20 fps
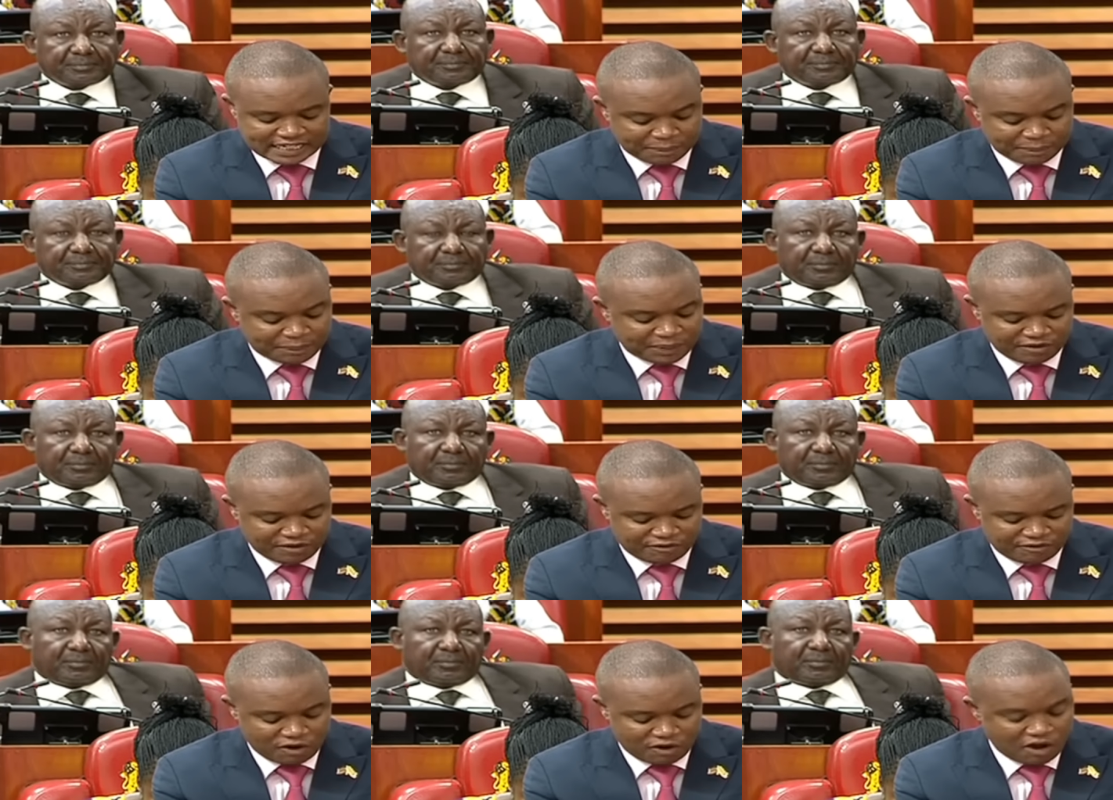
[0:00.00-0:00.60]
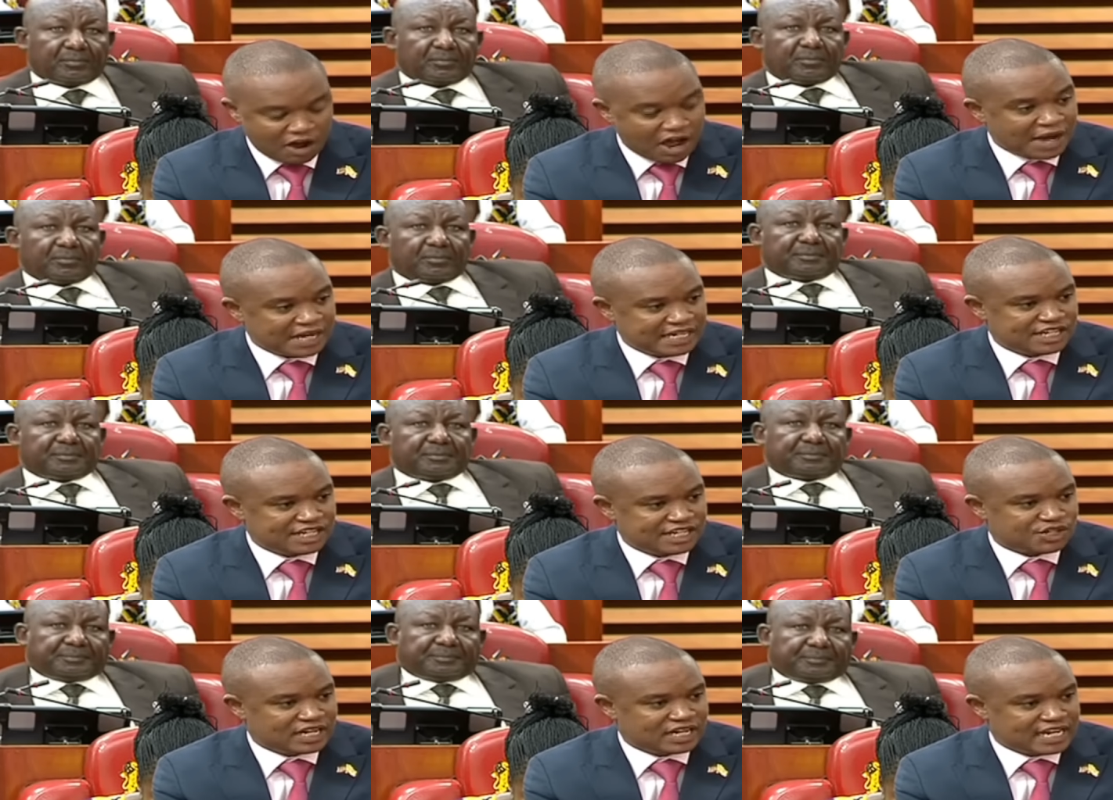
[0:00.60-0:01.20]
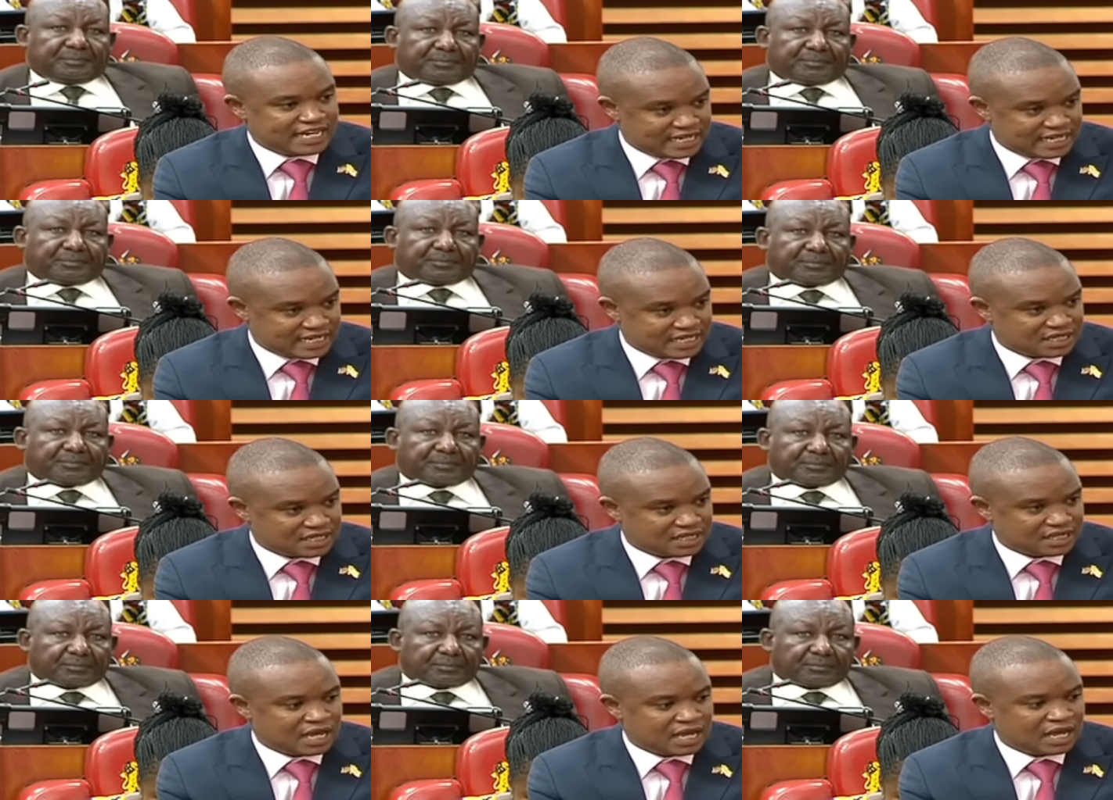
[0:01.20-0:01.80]
Speaker 1: relief for our digital
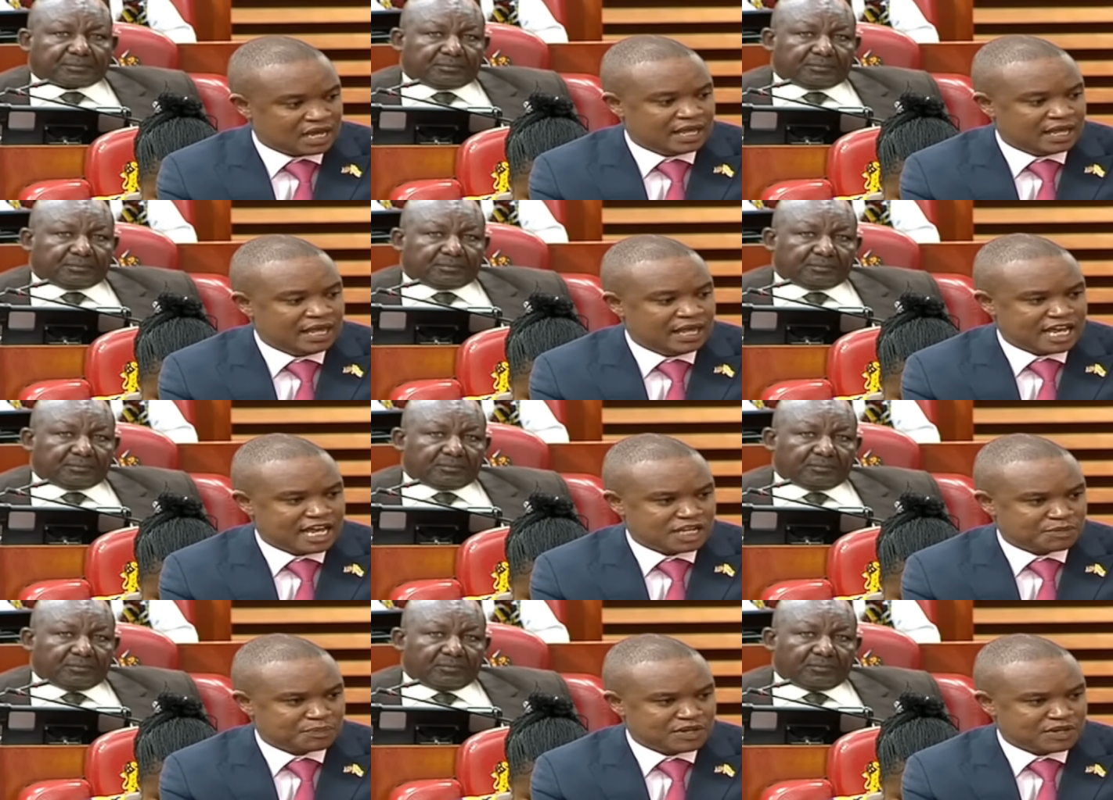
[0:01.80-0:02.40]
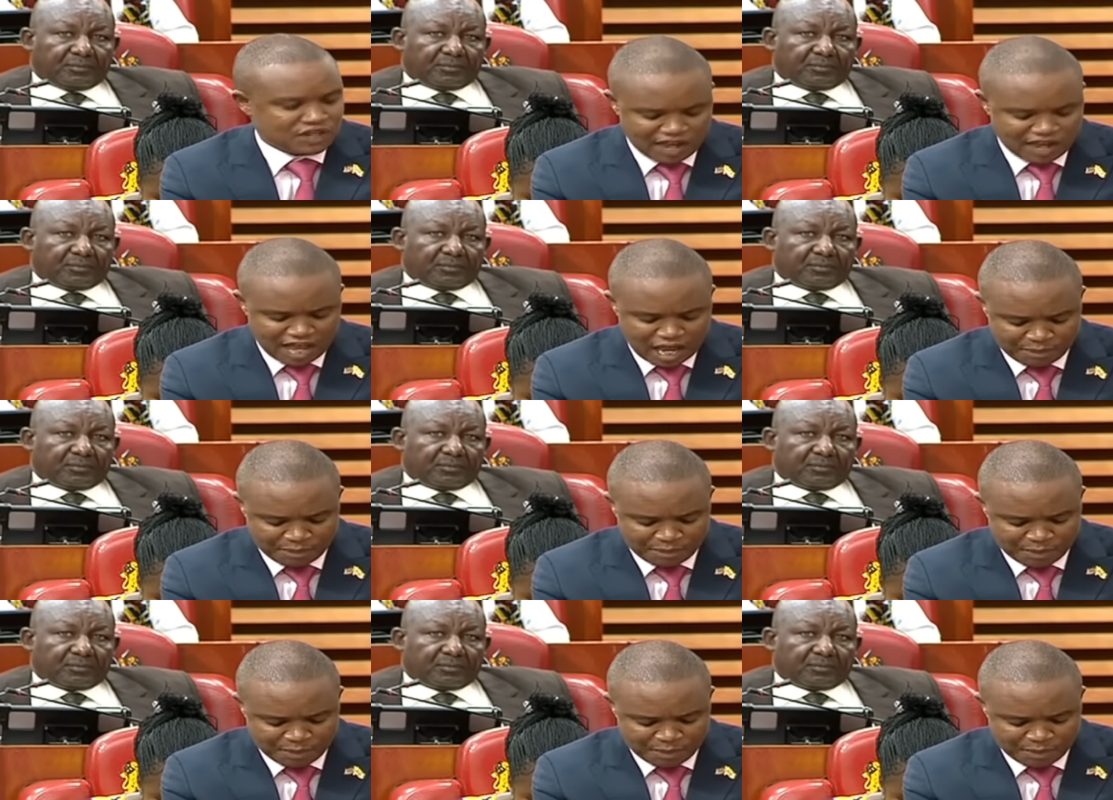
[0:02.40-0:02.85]
lenders, uh, especially young